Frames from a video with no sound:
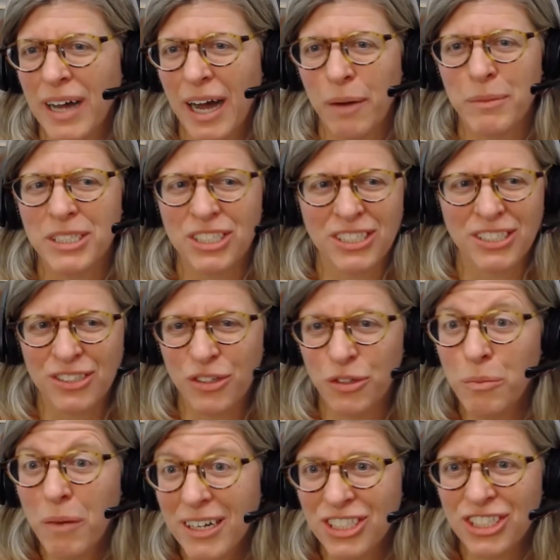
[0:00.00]
How much is
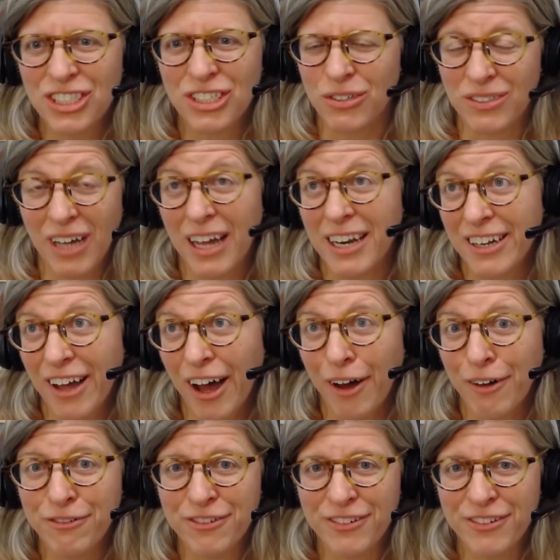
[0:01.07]
too much or not enough?